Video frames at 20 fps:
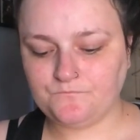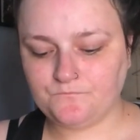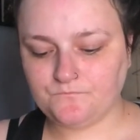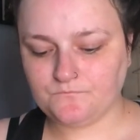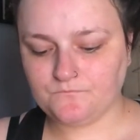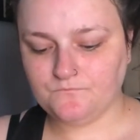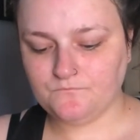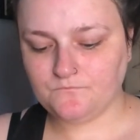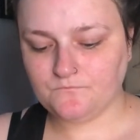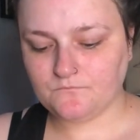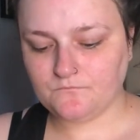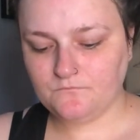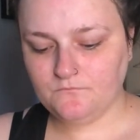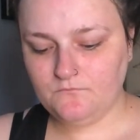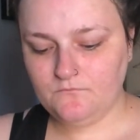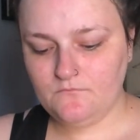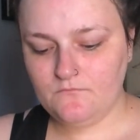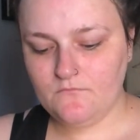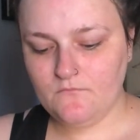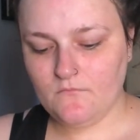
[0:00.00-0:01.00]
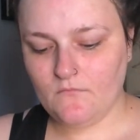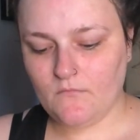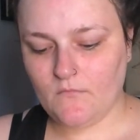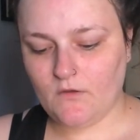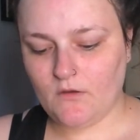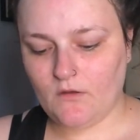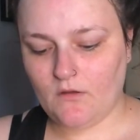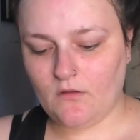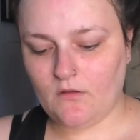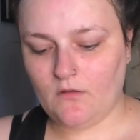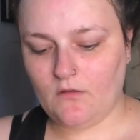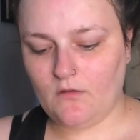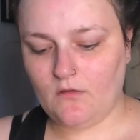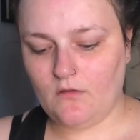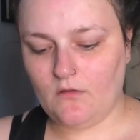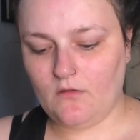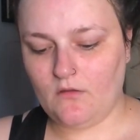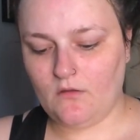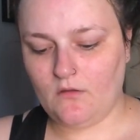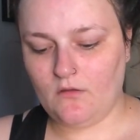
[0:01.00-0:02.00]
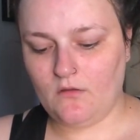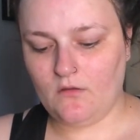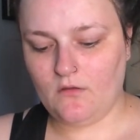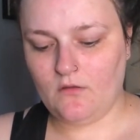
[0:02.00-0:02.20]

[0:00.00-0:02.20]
No one is speaking in this clip.